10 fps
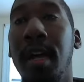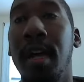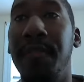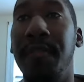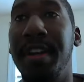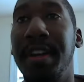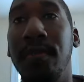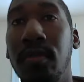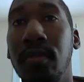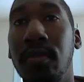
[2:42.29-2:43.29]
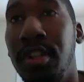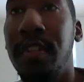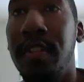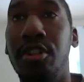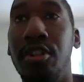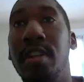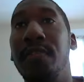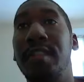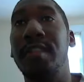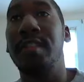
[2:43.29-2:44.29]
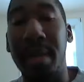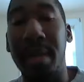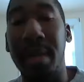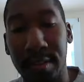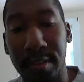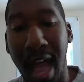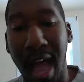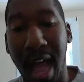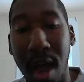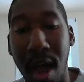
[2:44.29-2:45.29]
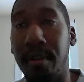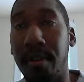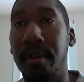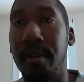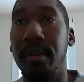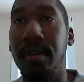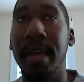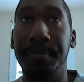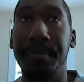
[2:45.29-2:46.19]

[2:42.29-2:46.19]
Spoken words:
of the devil, of the children of disobedience. However, okay?